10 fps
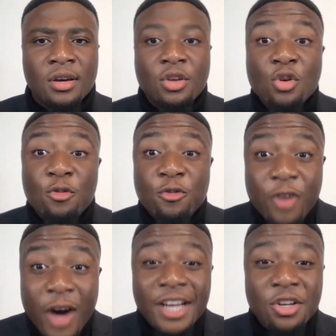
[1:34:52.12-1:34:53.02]
You
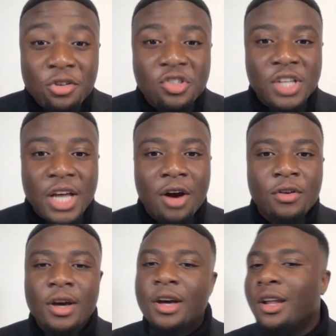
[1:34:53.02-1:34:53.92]
find
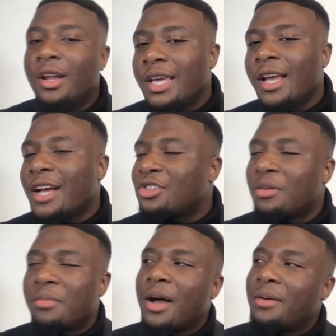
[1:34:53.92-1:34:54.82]
yourself looking at your
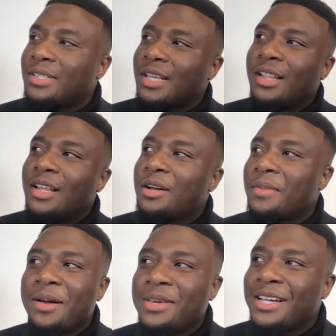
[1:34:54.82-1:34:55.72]
mom and say, look,
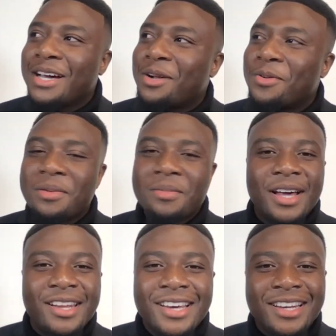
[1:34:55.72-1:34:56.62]
mom, you ain't got to worry
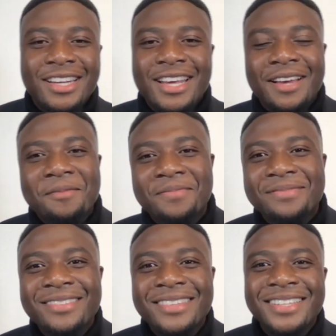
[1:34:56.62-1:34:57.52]
about nothing today.
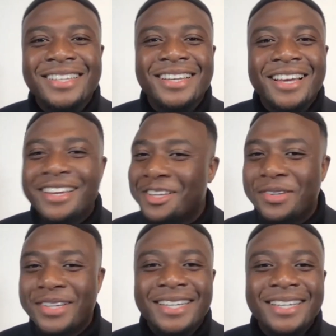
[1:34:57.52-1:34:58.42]
You
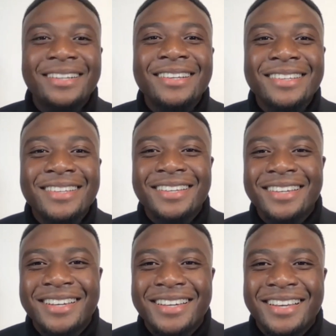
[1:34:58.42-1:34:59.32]

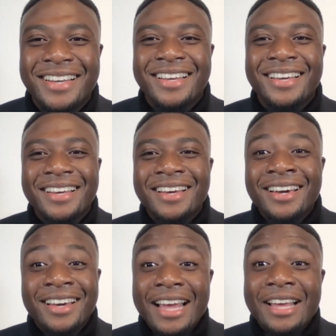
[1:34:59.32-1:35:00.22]
good?
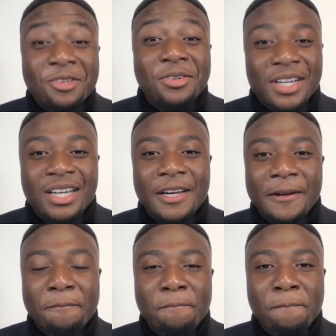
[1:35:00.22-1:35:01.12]
Like, you
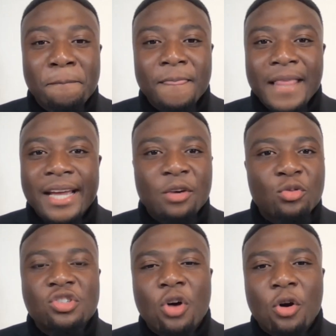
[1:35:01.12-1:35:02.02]
good? Like, it
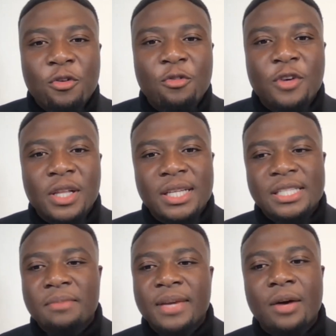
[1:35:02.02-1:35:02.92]
was so fulfilling
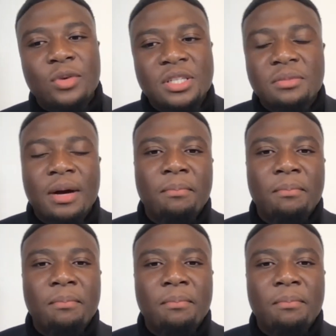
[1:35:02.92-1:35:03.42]
to me. I went to my